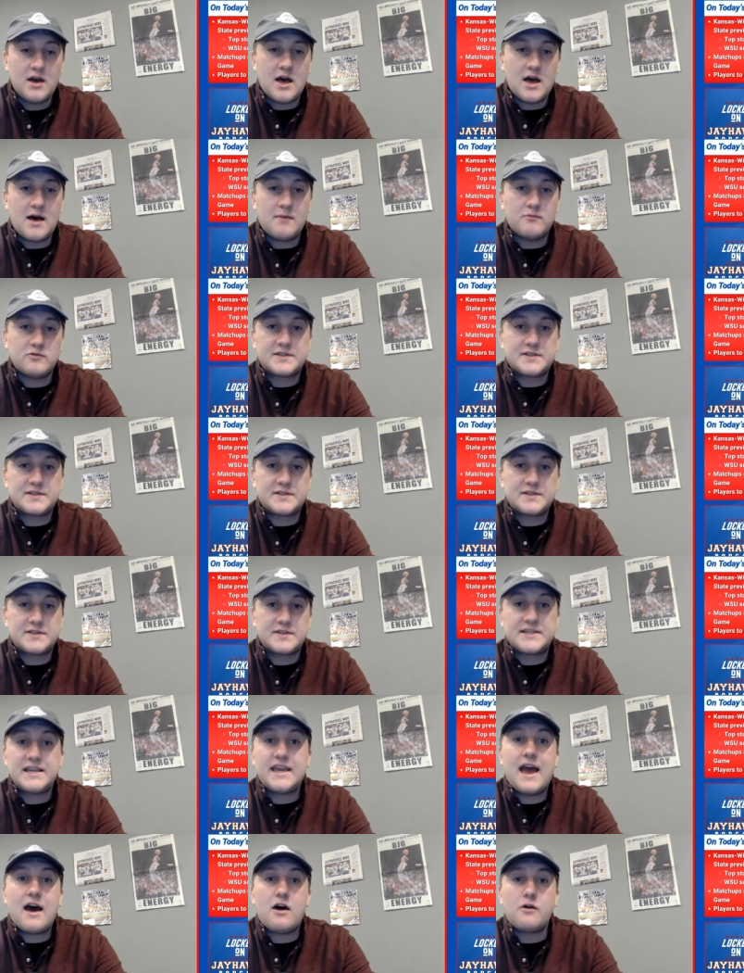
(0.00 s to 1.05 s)
Um, we'll
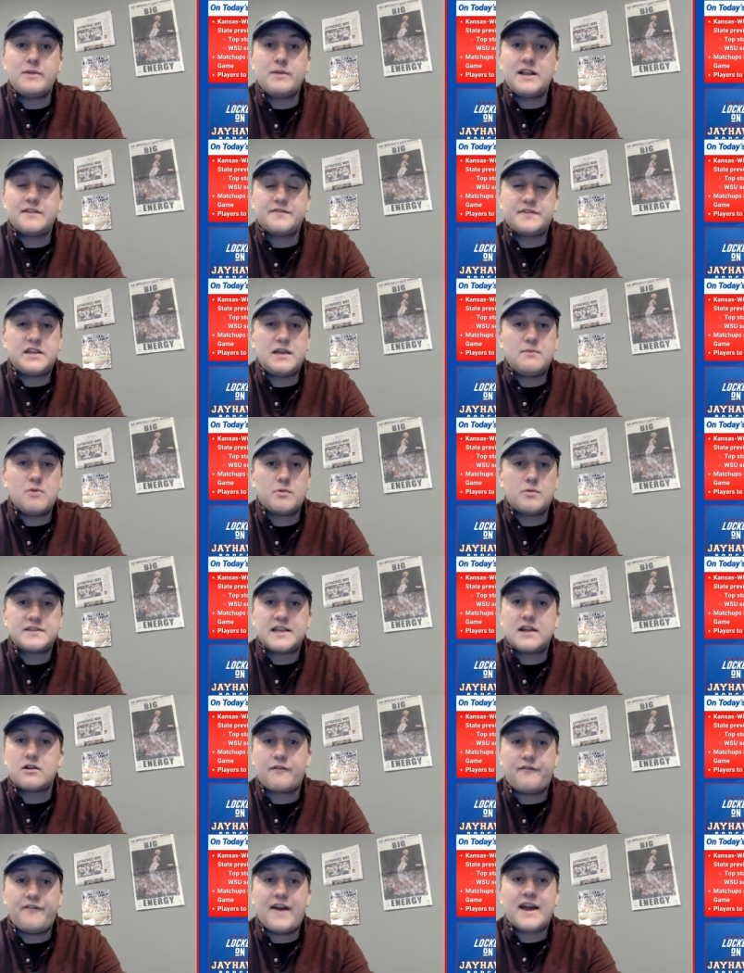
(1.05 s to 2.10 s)
see how being at the T-Mobile
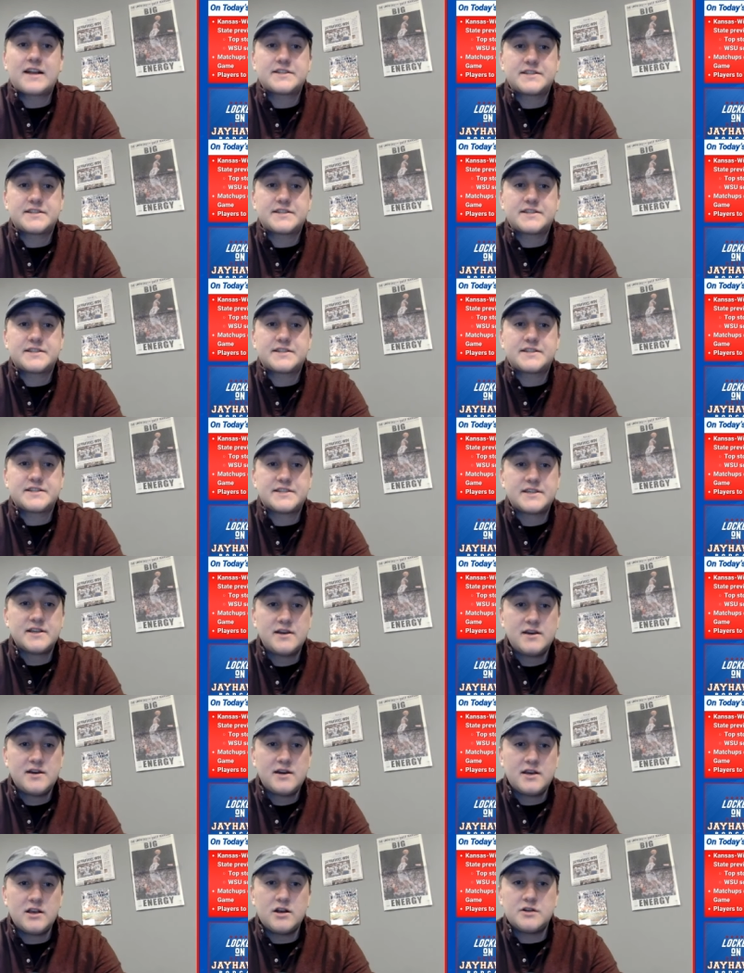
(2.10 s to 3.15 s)
Center affects
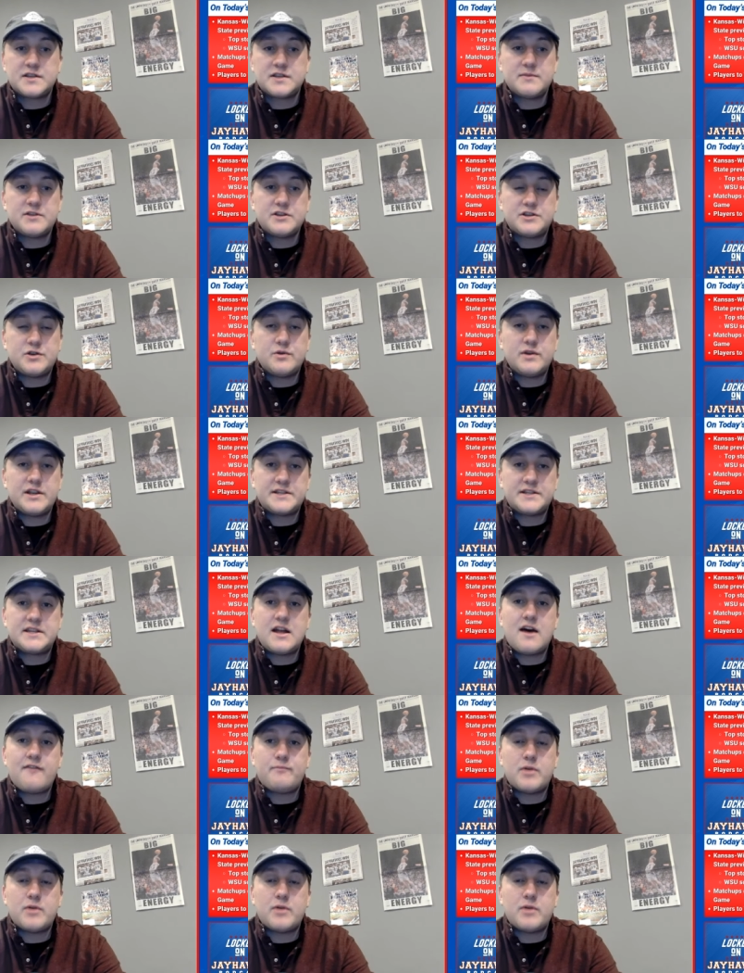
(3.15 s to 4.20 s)
you know some of the shooting
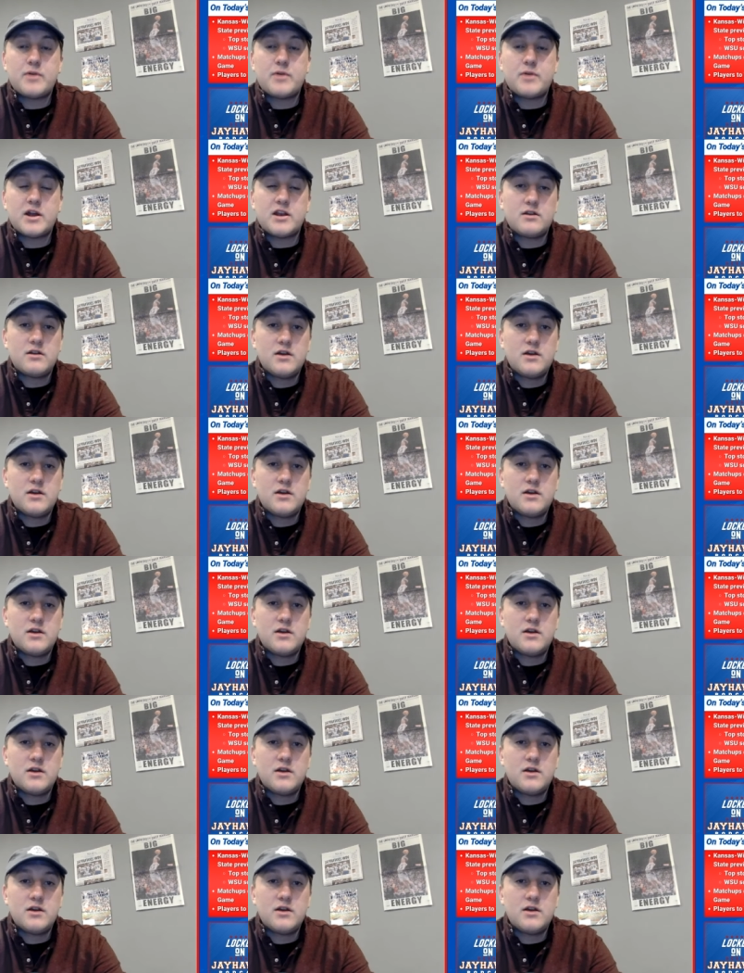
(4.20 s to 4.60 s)
stuff, but